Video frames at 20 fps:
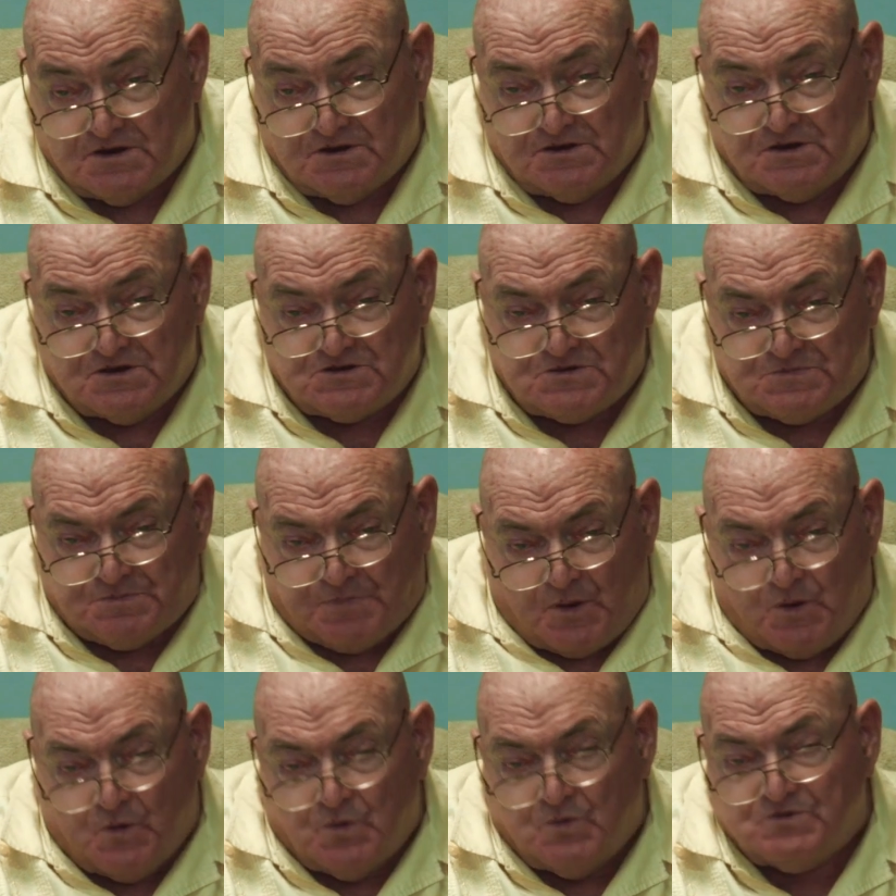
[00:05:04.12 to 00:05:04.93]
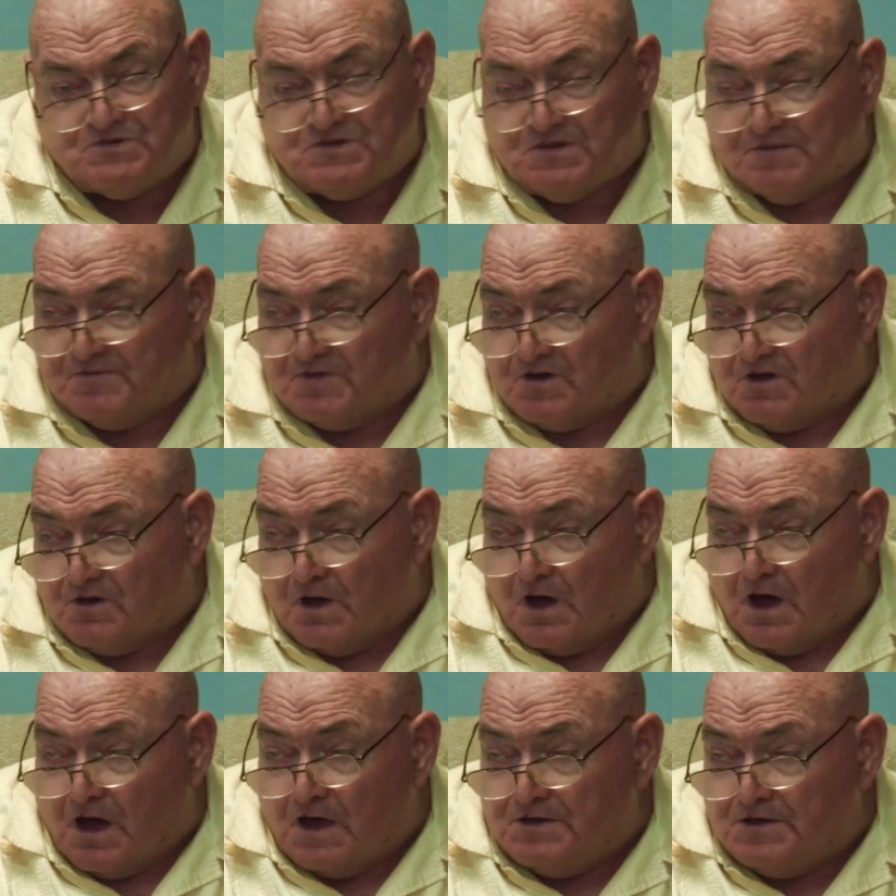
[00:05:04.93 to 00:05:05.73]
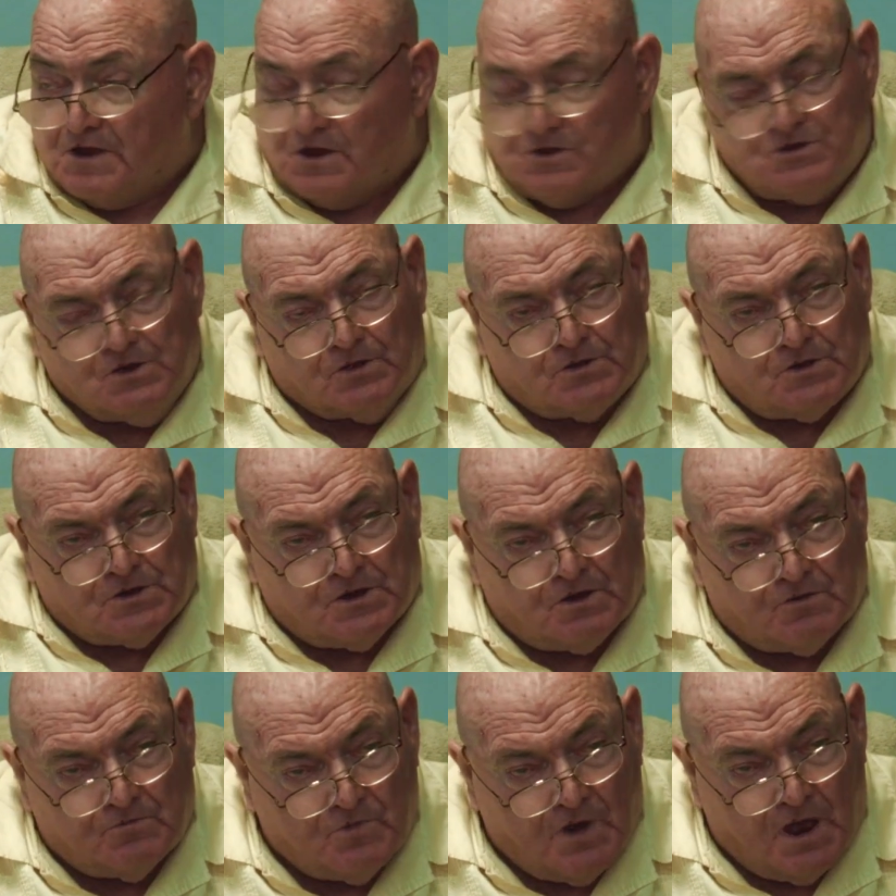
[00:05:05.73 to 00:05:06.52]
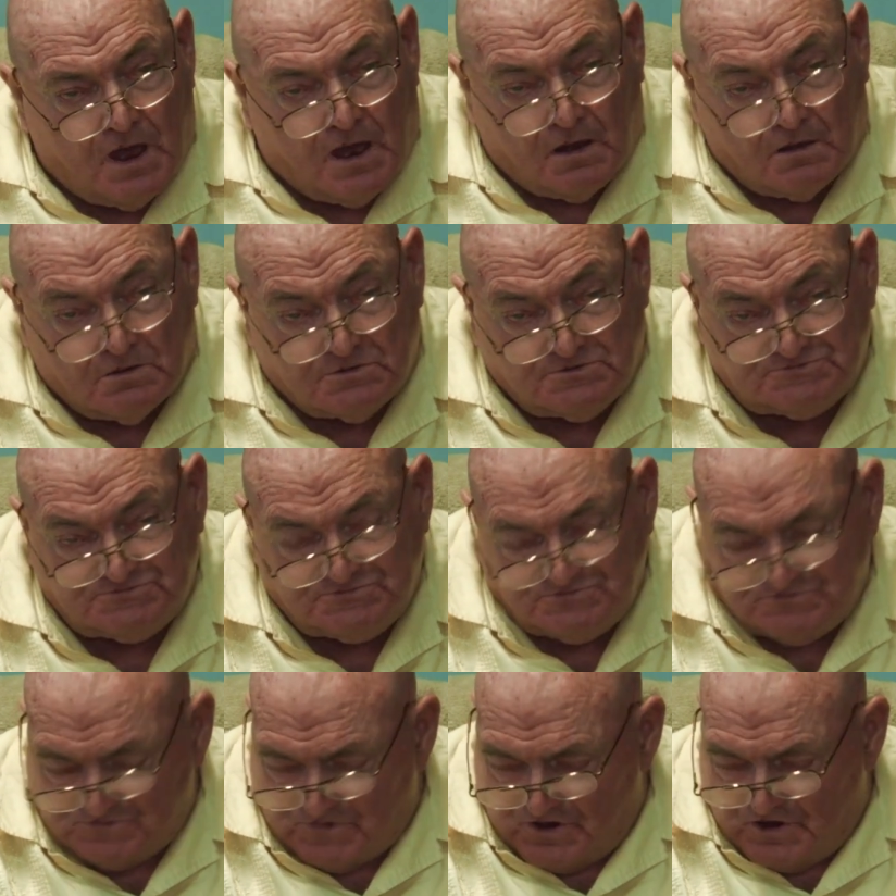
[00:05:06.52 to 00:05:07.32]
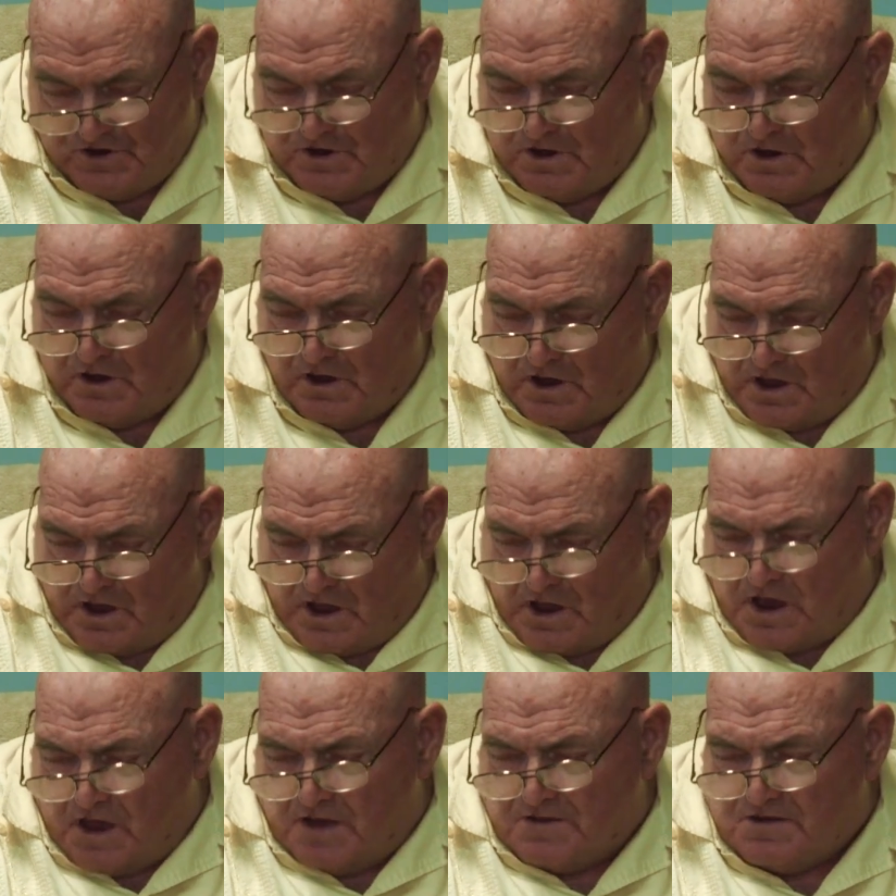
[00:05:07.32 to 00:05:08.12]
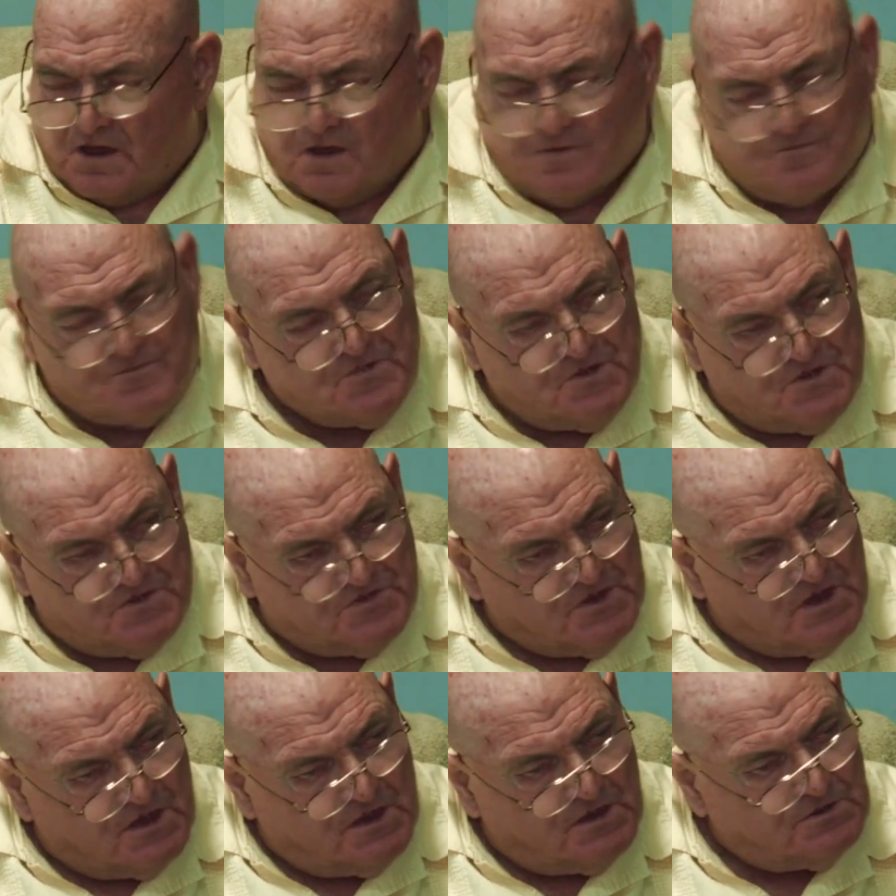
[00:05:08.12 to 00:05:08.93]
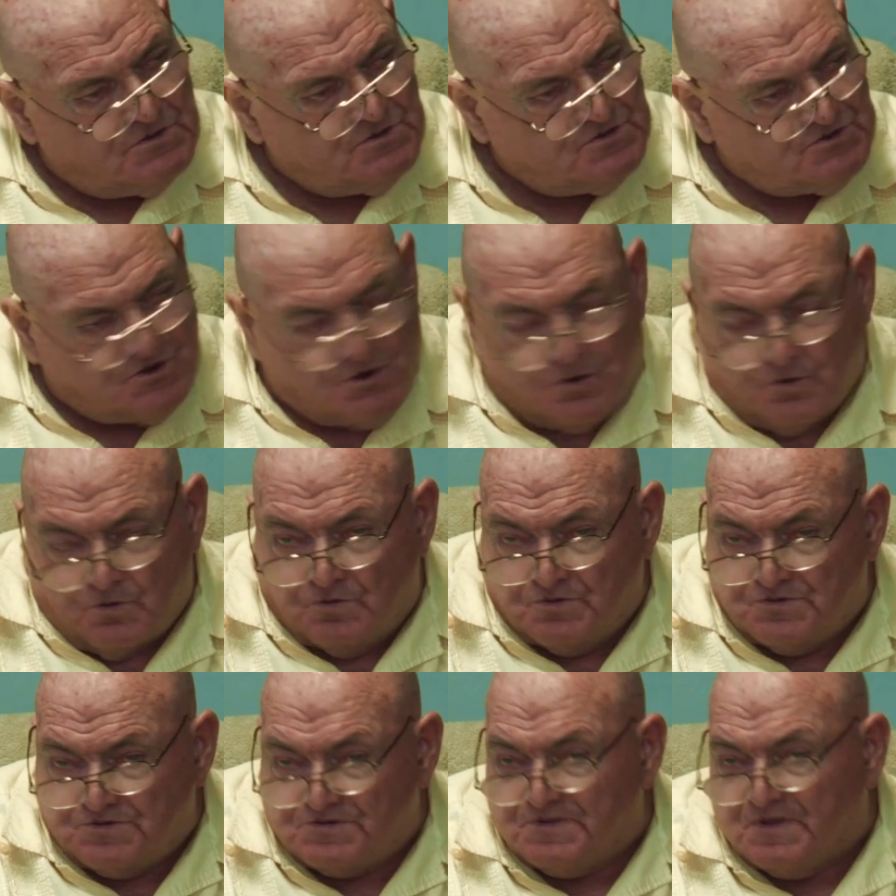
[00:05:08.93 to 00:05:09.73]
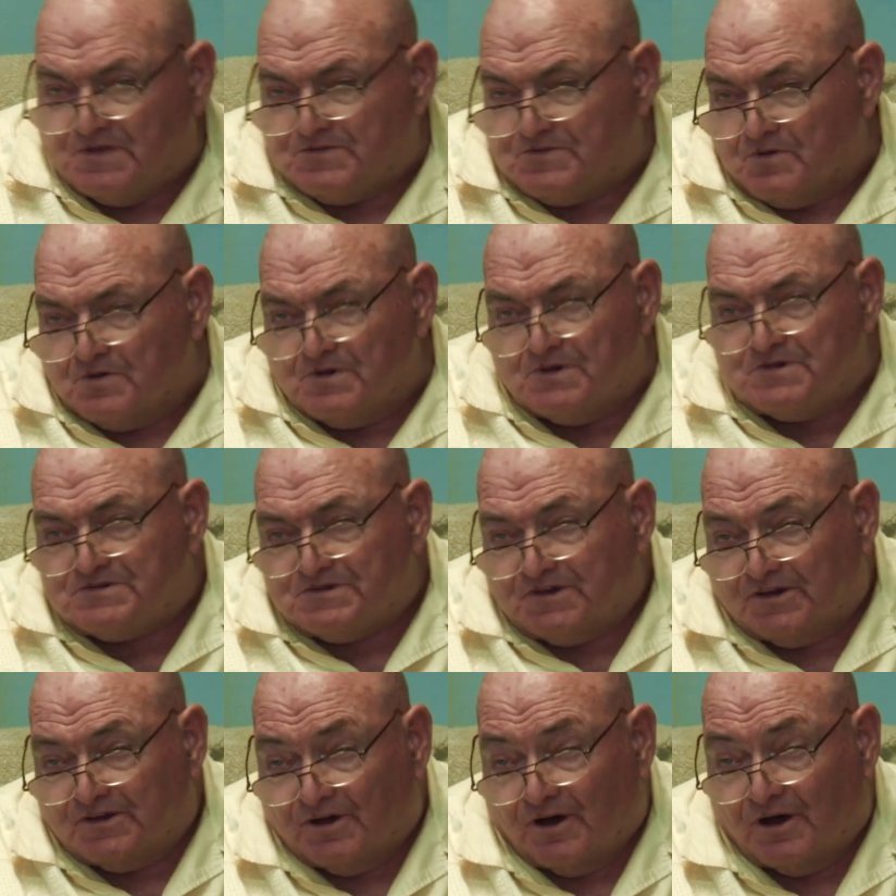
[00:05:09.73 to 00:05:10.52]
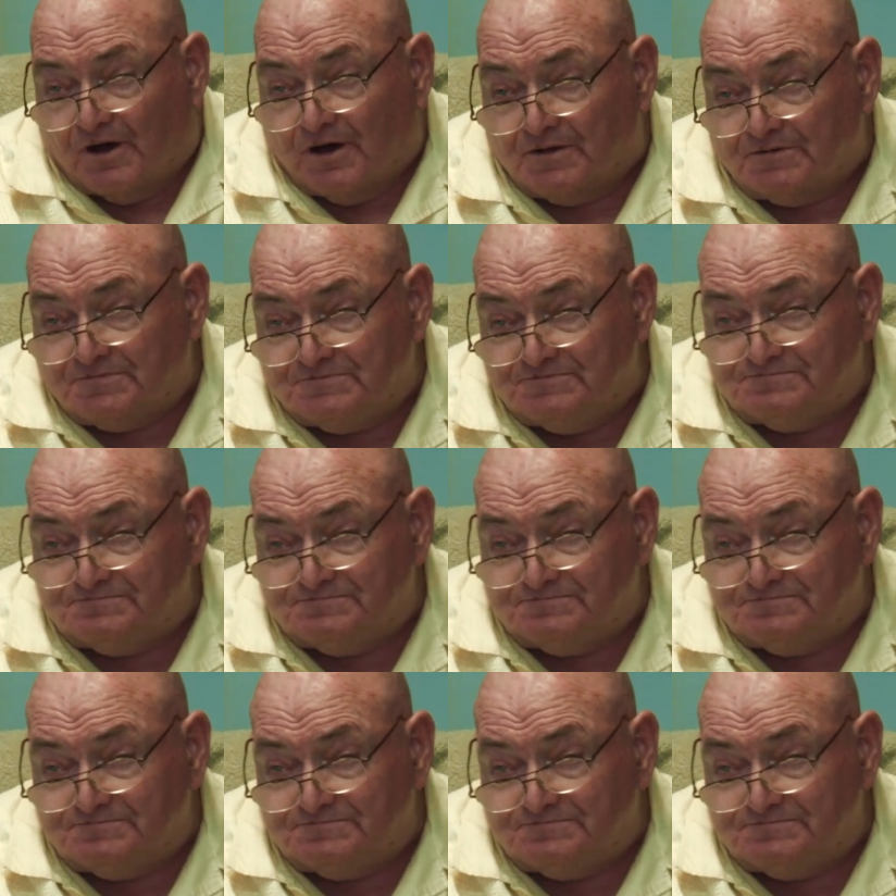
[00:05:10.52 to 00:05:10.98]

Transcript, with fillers: to dispose of a God, and then you look around and everything shows that there is a God.